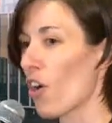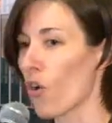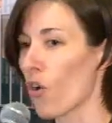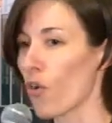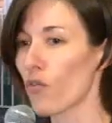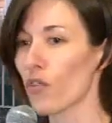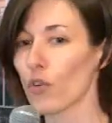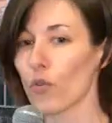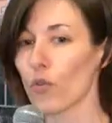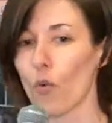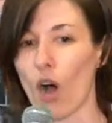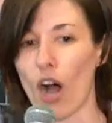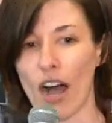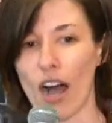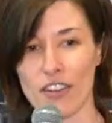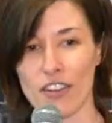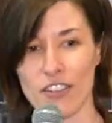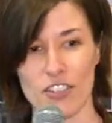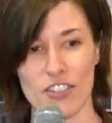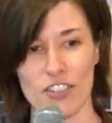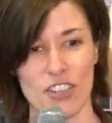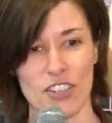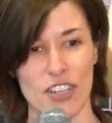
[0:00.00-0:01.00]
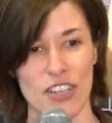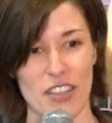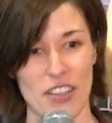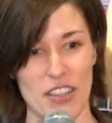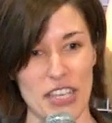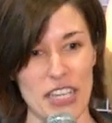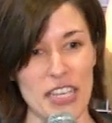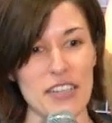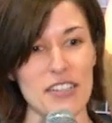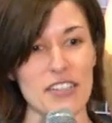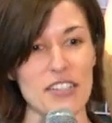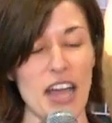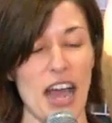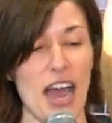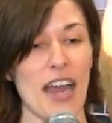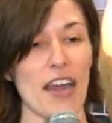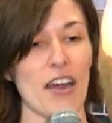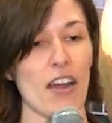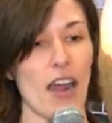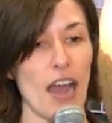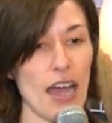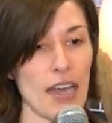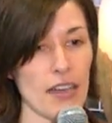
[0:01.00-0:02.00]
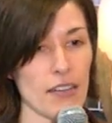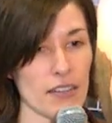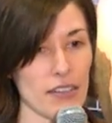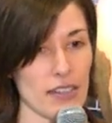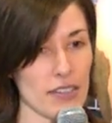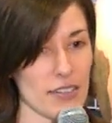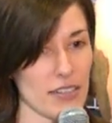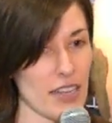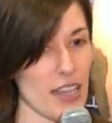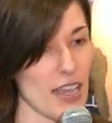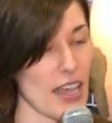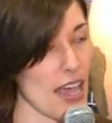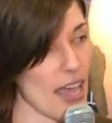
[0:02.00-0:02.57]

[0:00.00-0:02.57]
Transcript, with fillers: overwash the entire island.